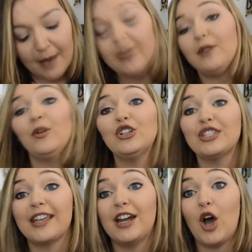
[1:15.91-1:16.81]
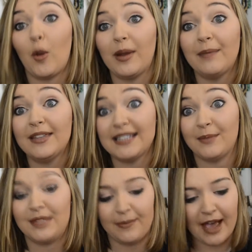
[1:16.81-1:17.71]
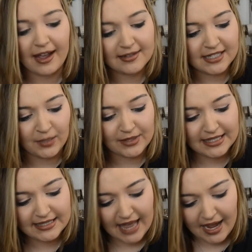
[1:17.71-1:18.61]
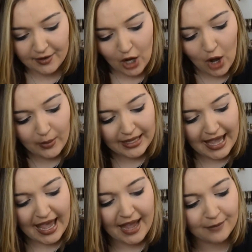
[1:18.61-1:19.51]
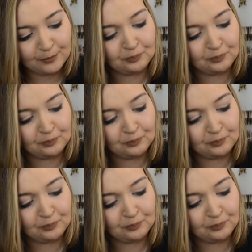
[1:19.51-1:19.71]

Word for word: But we're just gonna open up this Ipsy bag and see what's inside. Okay.